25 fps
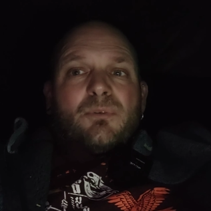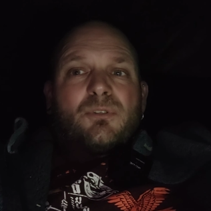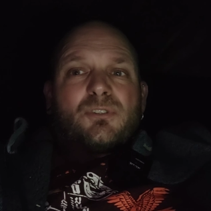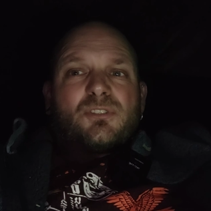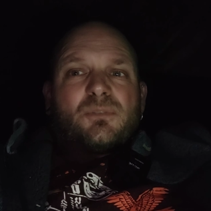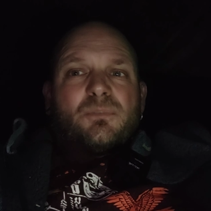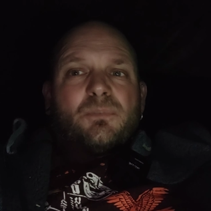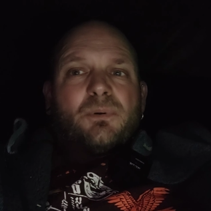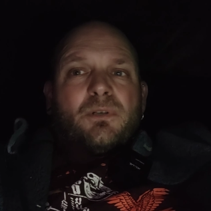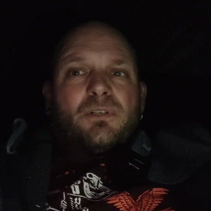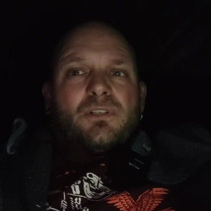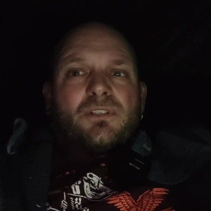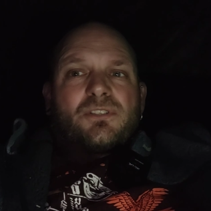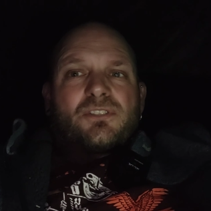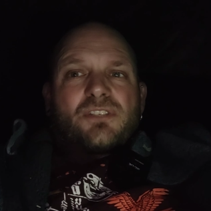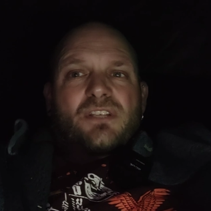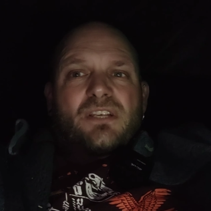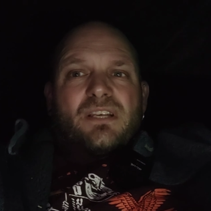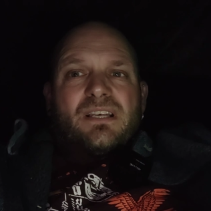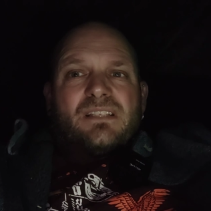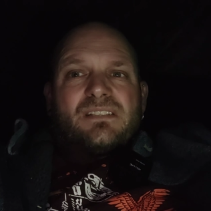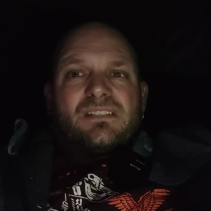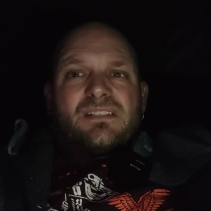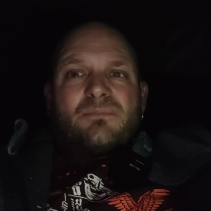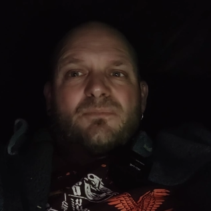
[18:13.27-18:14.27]
must
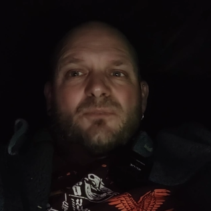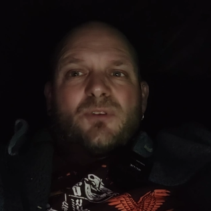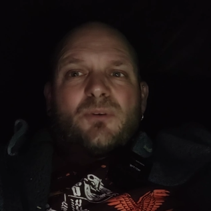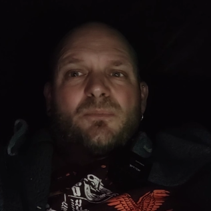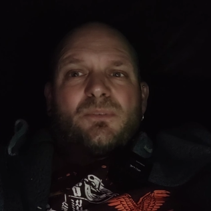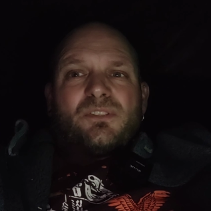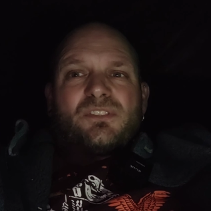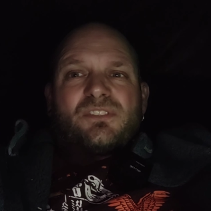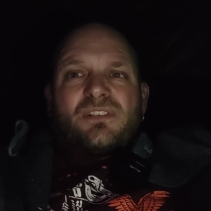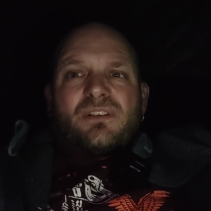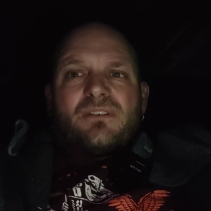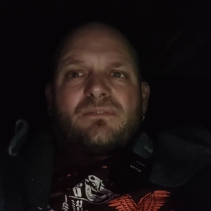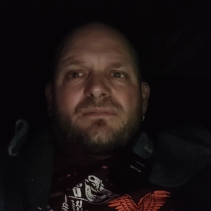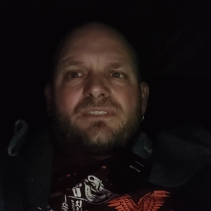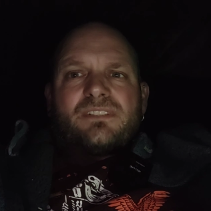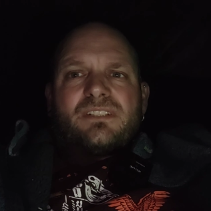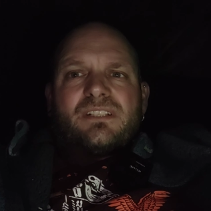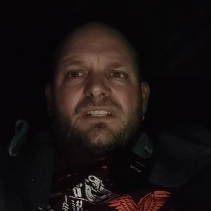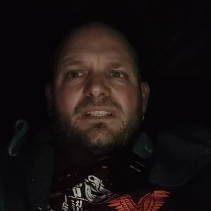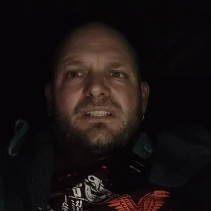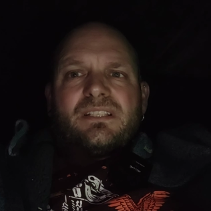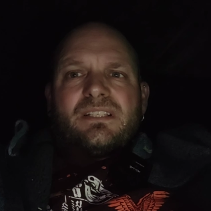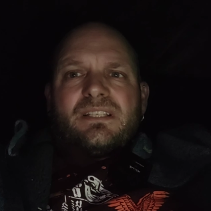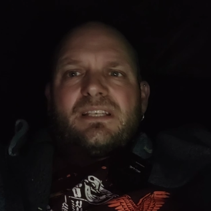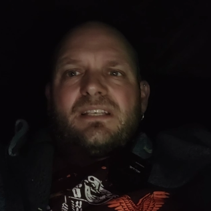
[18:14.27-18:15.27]
apologise, I'm not myself
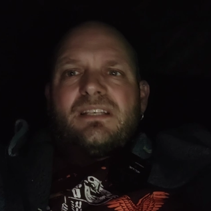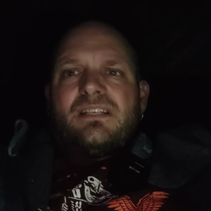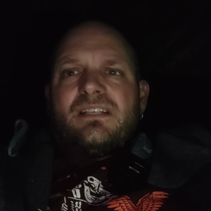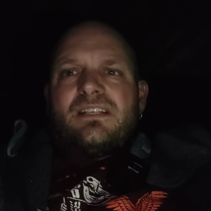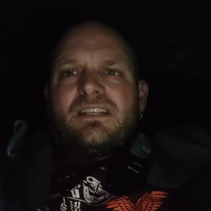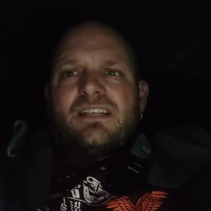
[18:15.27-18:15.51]
tonight.